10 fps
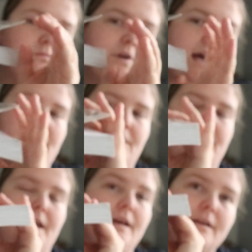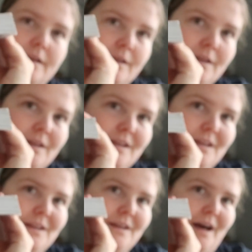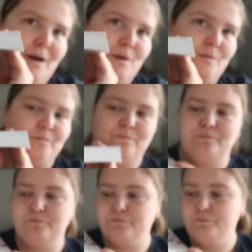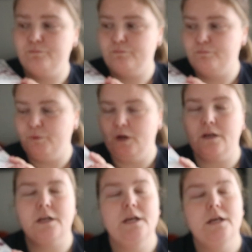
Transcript: kind of thick um, book.